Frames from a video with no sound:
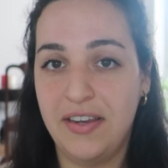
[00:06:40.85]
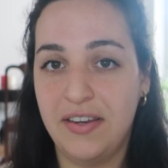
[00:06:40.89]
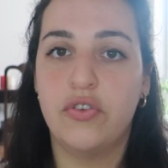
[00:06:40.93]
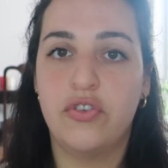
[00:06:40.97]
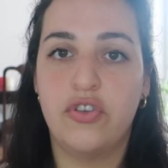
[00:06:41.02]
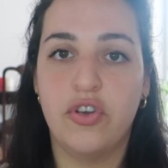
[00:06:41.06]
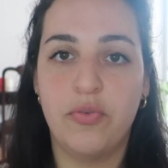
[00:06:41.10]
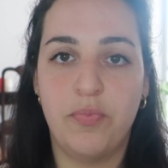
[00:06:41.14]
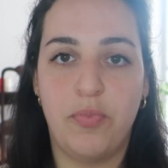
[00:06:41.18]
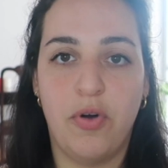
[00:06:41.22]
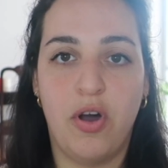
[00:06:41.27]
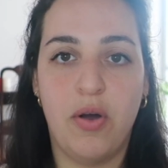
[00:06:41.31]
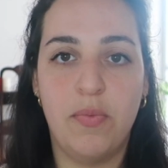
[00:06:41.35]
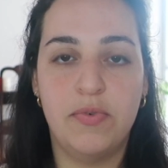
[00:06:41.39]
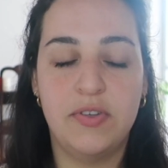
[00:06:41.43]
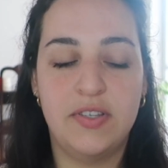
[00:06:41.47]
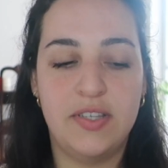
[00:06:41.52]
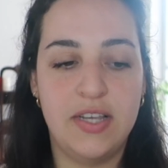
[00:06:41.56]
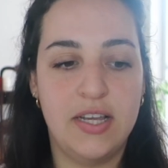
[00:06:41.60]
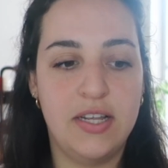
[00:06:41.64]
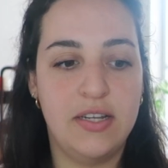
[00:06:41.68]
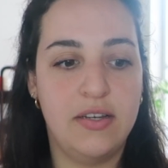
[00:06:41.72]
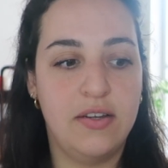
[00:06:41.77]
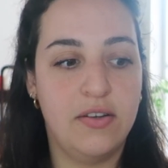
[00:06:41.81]
So Bob
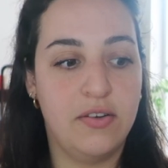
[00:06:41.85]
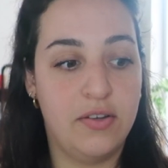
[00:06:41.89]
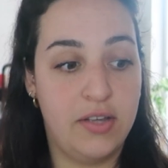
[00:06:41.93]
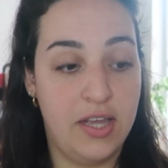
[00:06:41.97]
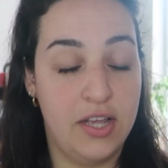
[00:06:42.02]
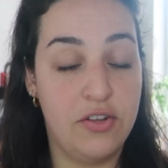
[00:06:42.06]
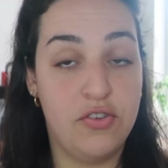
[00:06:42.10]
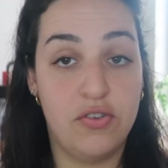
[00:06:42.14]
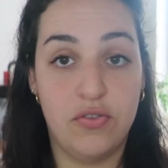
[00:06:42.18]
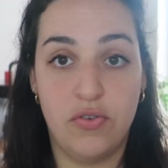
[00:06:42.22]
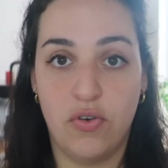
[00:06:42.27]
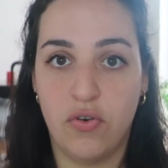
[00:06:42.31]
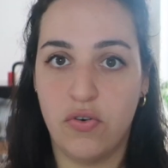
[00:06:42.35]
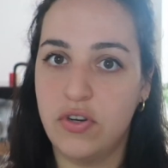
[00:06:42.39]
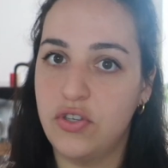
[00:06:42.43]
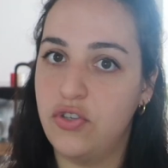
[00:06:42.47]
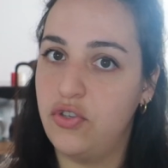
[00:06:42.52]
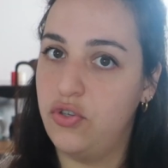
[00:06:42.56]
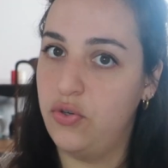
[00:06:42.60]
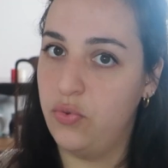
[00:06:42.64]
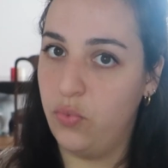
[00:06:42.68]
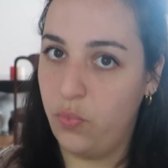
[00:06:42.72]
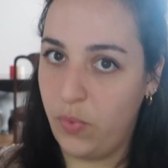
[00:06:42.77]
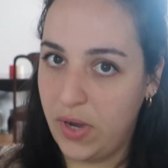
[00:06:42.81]
said, okay, Dolores,
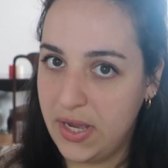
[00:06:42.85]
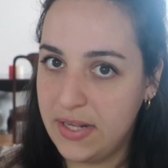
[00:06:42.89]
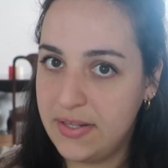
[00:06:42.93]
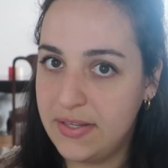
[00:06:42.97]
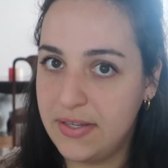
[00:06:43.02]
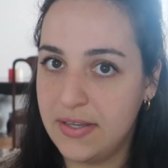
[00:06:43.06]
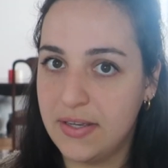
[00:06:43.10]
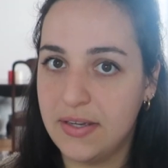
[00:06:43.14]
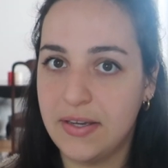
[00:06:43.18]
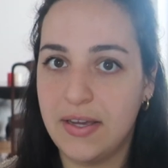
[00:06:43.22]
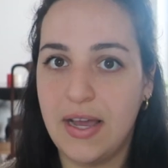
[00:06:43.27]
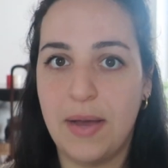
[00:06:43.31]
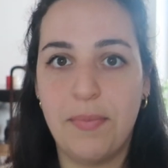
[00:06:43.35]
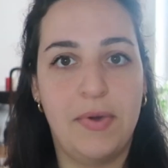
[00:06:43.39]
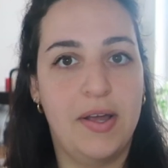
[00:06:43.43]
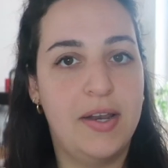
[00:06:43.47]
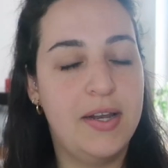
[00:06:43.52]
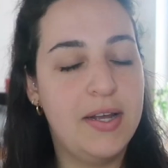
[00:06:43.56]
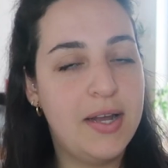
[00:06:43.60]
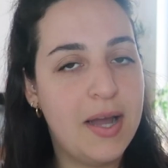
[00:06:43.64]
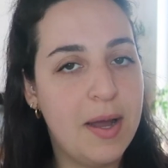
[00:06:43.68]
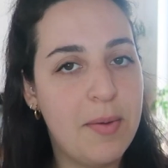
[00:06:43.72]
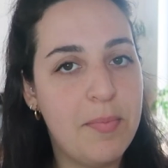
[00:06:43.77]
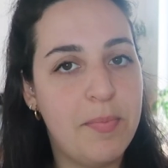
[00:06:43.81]
you wait here. I'm going to
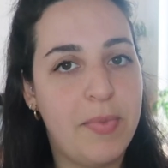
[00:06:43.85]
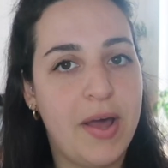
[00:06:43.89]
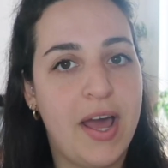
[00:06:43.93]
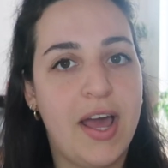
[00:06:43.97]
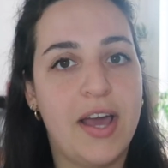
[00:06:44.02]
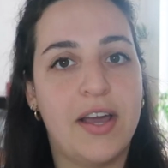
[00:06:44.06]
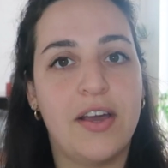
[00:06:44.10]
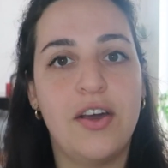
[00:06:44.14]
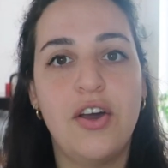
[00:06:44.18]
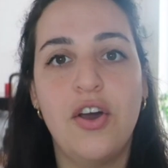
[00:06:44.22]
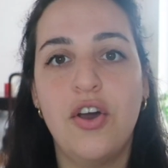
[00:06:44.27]
come back.